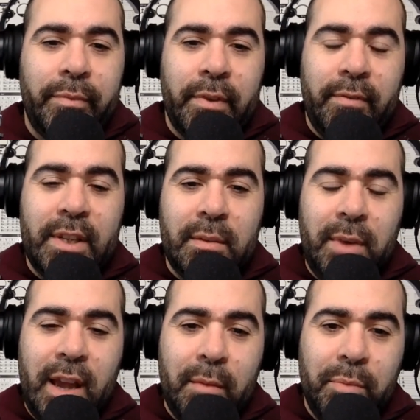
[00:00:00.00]
Visit
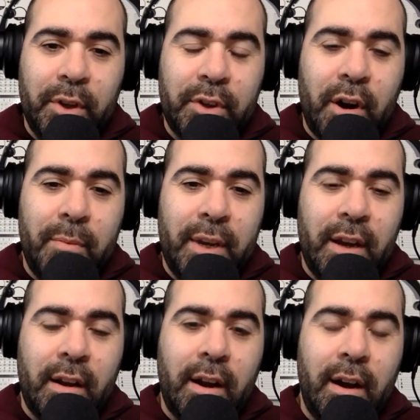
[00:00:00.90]
me at build your army
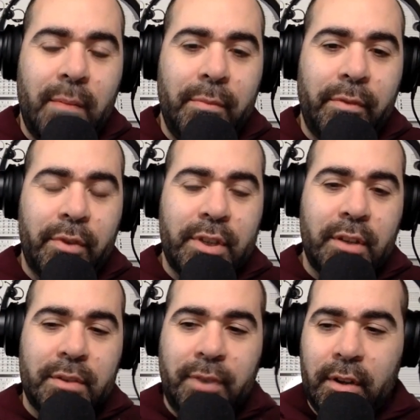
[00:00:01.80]
dot com for
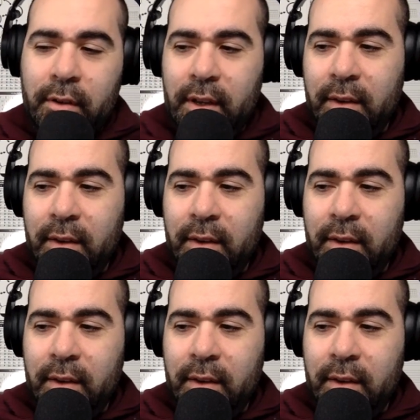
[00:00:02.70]
sales funnel.